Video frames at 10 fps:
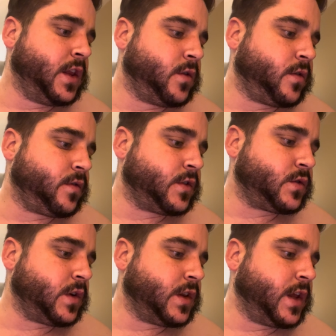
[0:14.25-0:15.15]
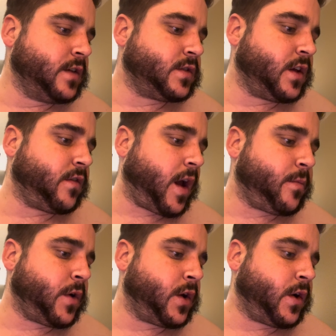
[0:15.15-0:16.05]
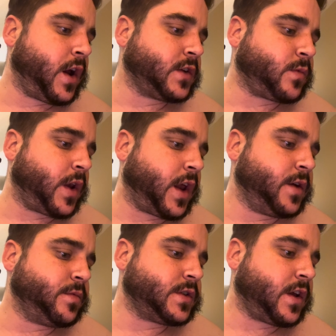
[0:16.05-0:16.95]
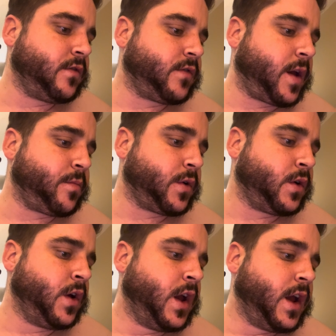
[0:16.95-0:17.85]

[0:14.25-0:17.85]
the refrigerant leaves the evaporator as 100% vapor